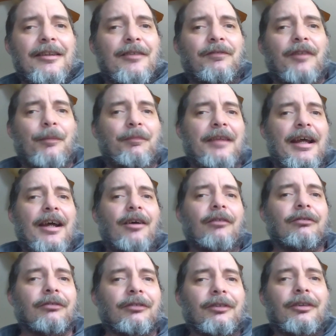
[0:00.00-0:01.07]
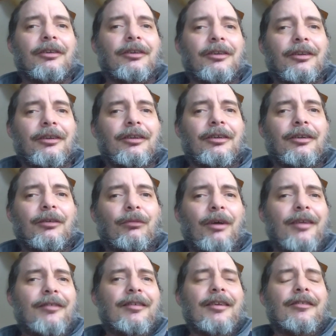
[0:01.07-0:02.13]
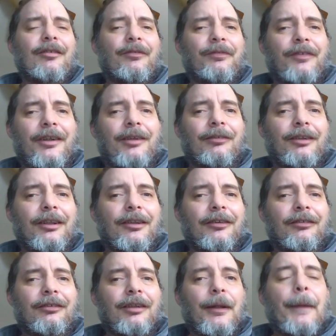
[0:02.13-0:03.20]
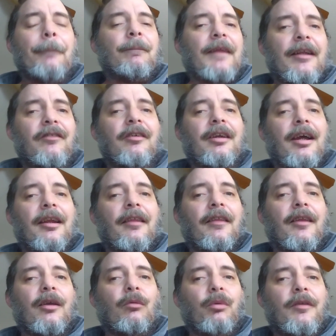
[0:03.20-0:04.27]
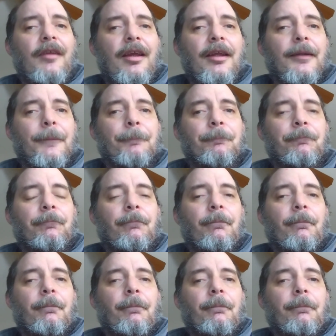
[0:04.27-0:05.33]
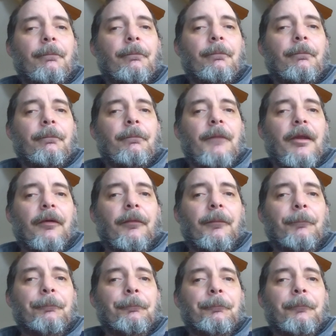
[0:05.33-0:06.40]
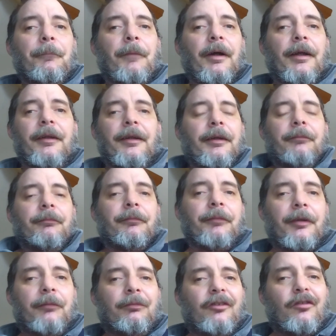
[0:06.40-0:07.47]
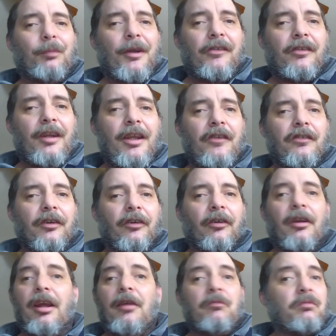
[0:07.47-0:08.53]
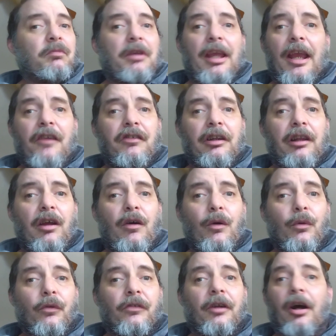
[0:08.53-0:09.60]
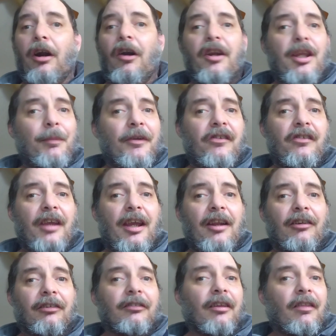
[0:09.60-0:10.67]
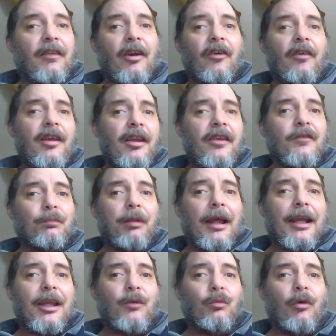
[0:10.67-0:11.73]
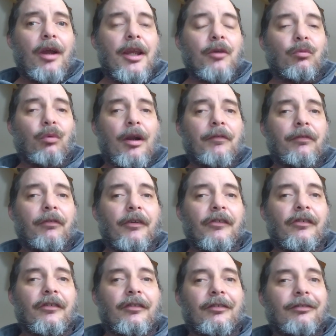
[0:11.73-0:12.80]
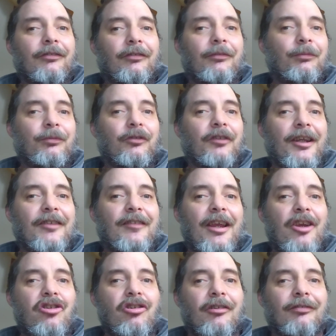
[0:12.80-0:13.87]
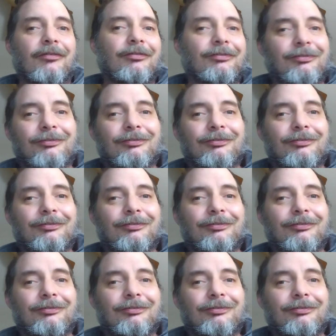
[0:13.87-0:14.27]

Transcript: it to flip down. Why is that so That's the kind of thing we did. It just makes it easier. Case closed. Argument settled. There it is, black and white, referenced, citation,